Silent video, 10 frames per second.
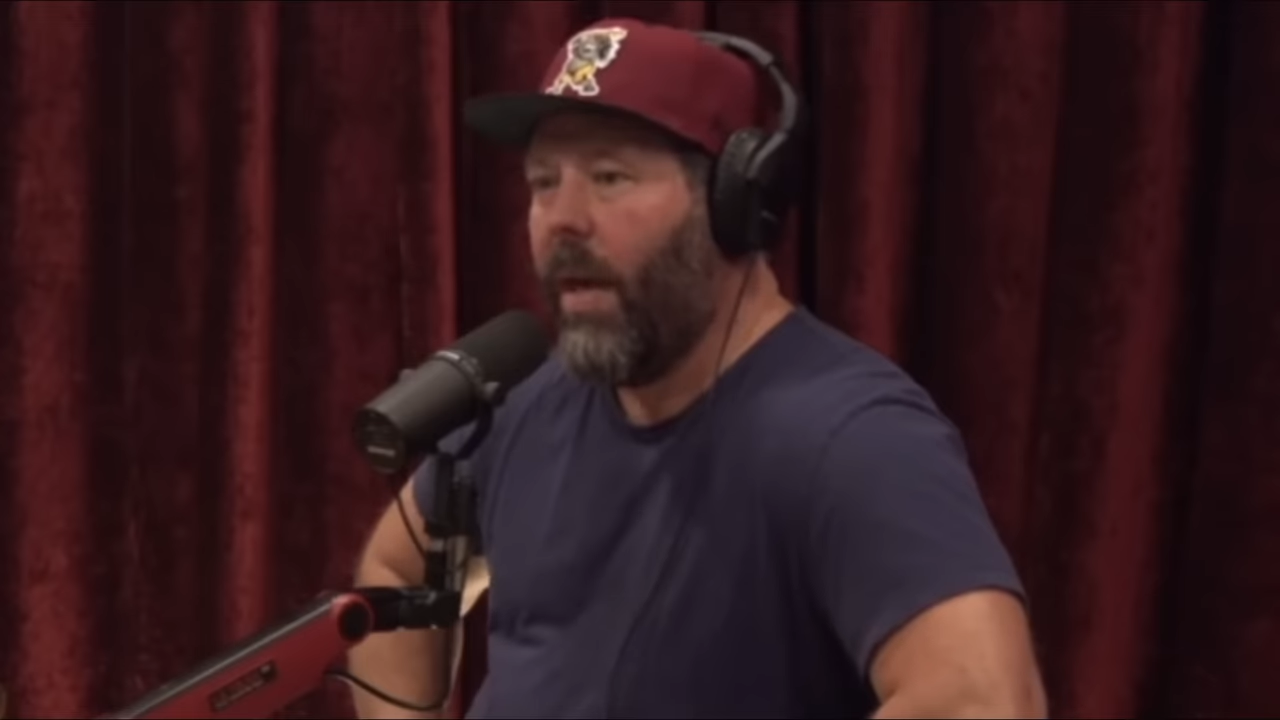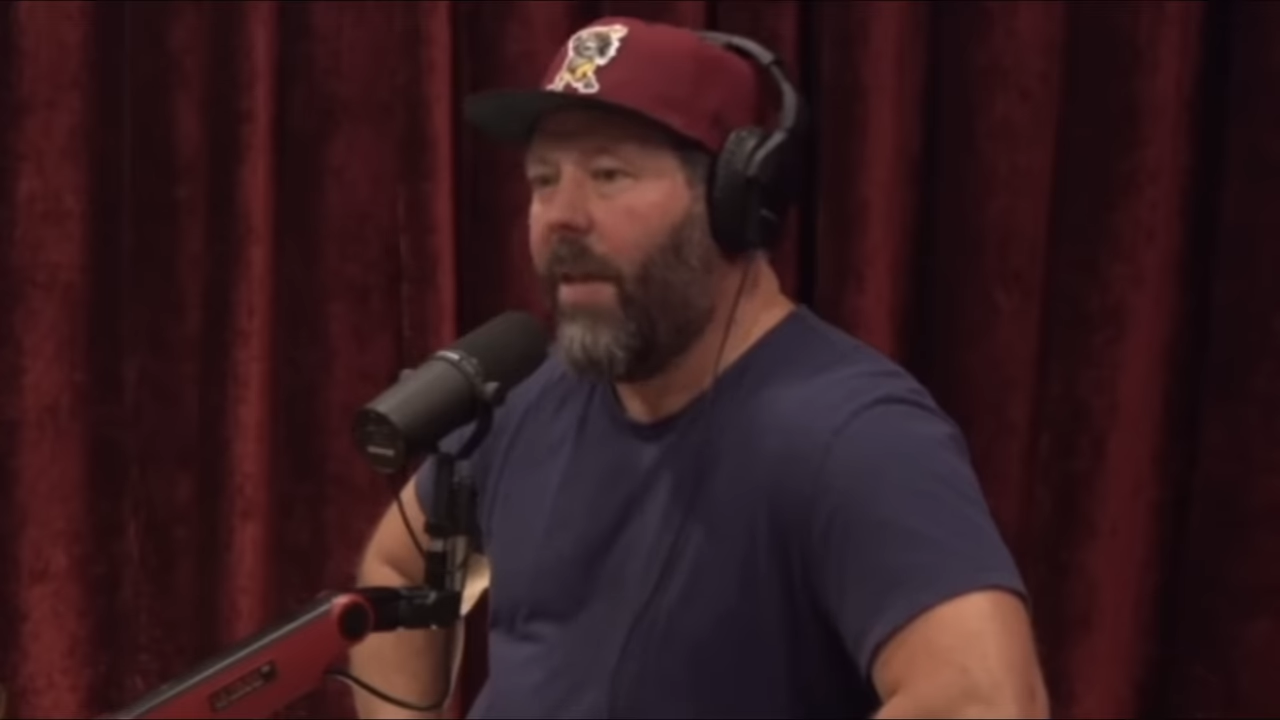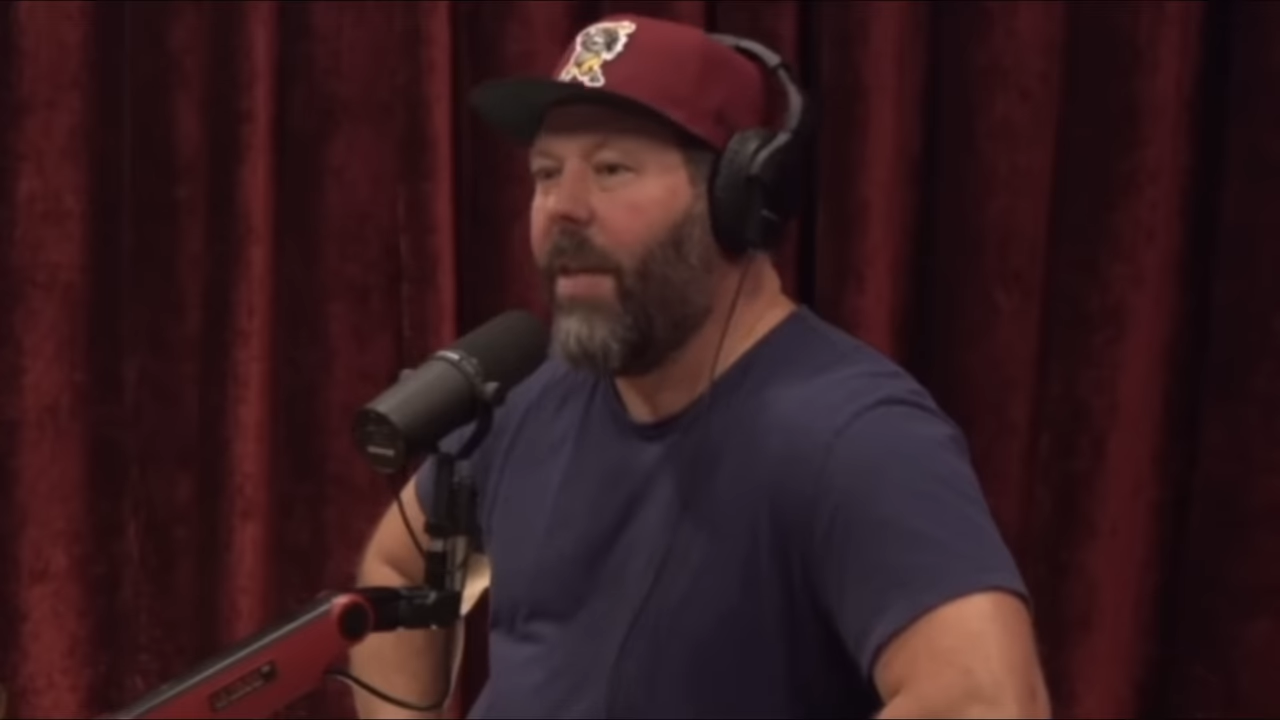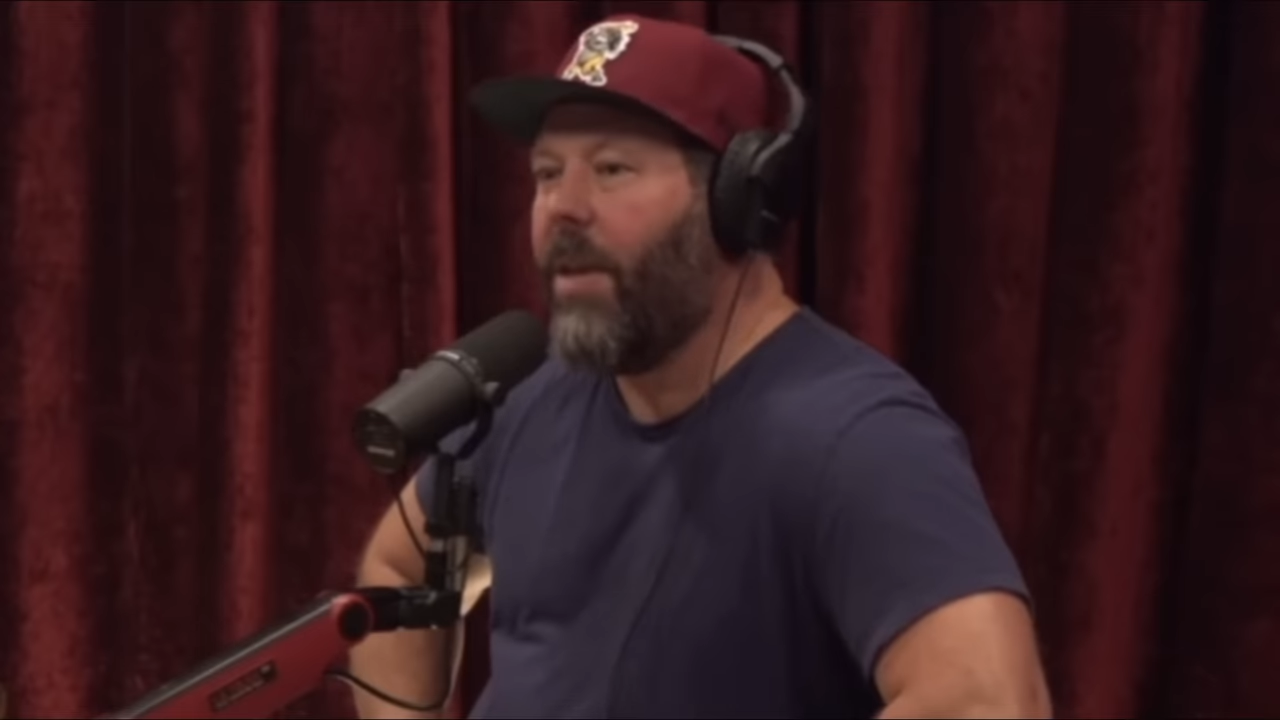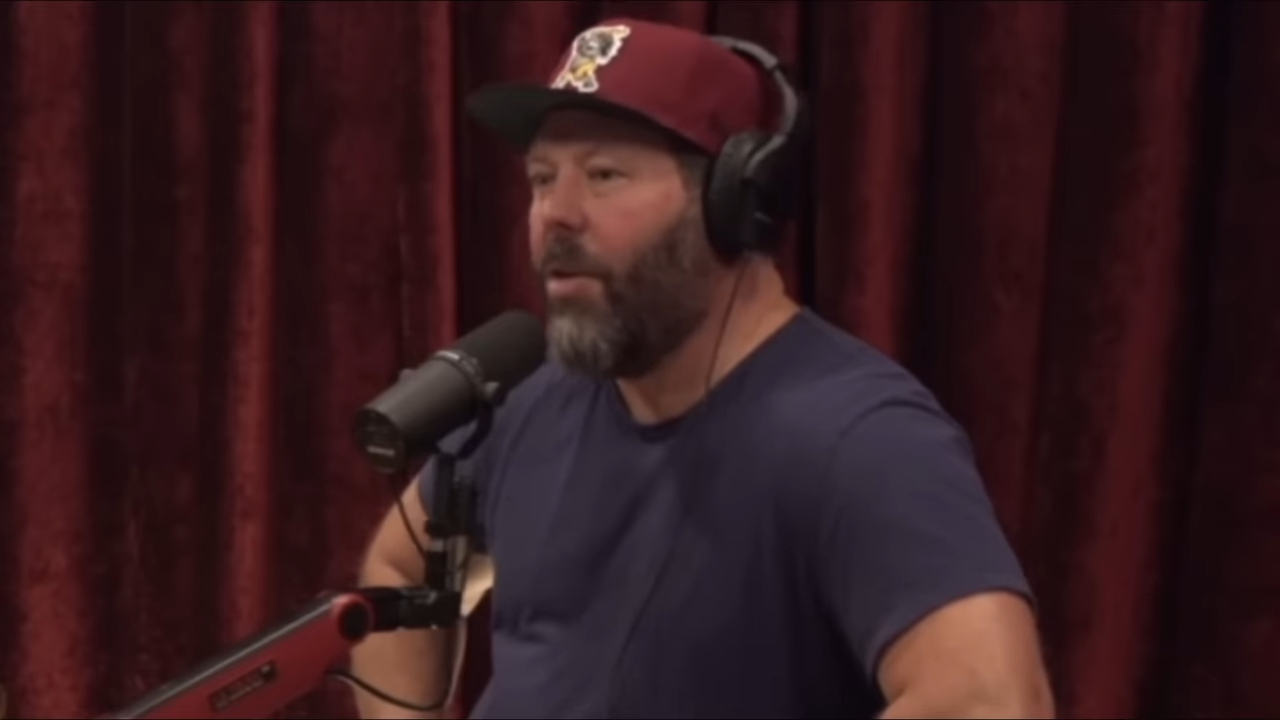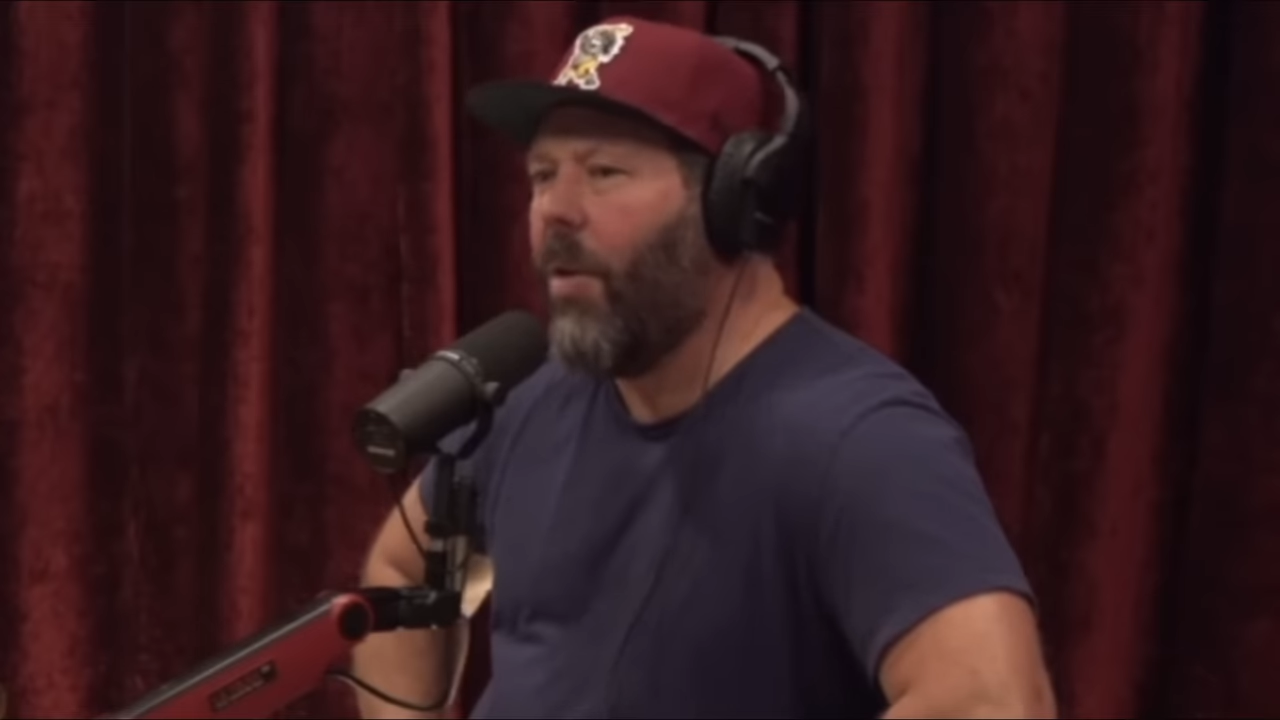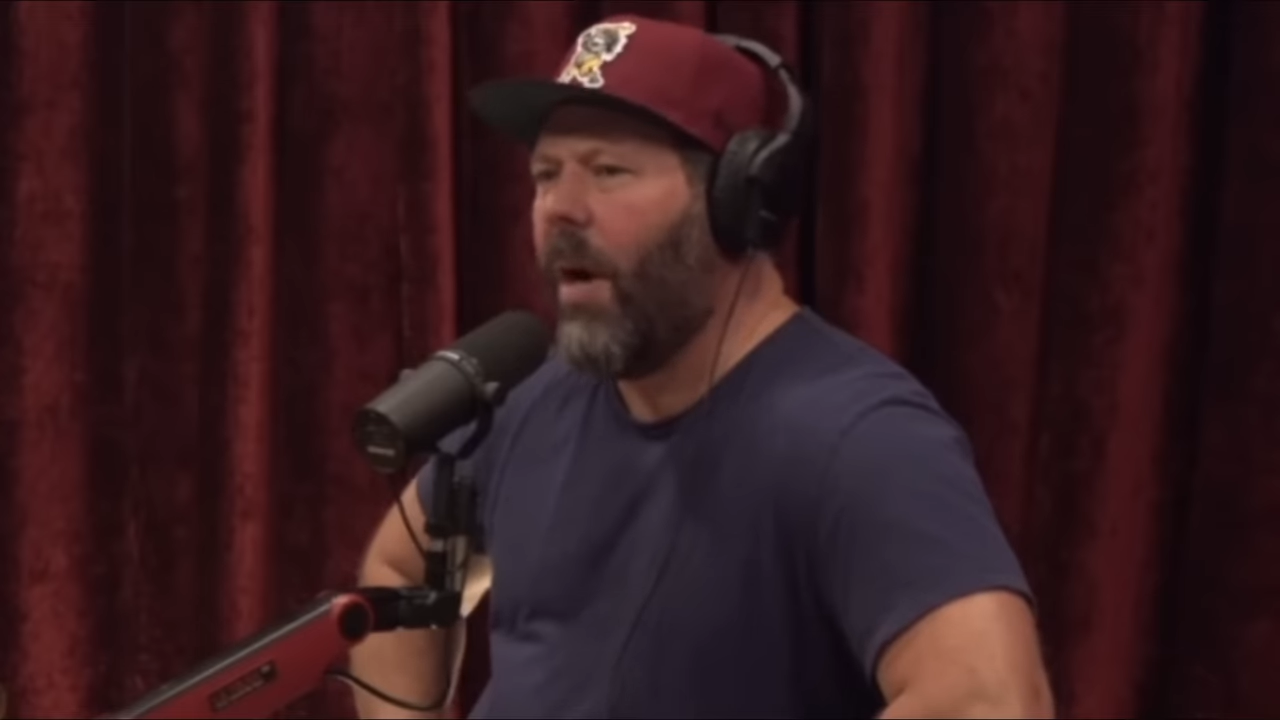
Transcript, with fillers: And then in your